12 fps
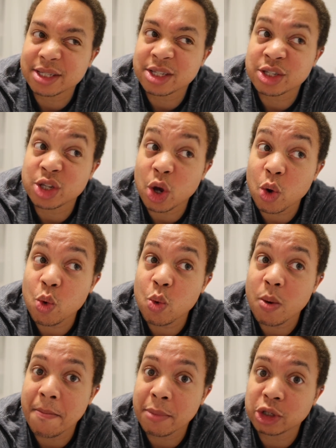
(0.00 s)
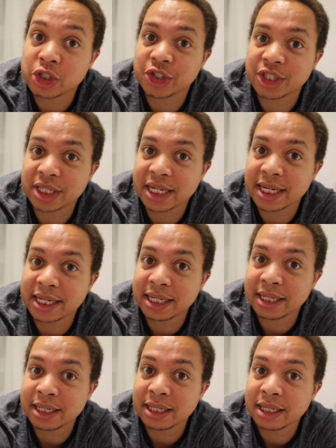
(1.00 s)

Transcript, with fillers: so much today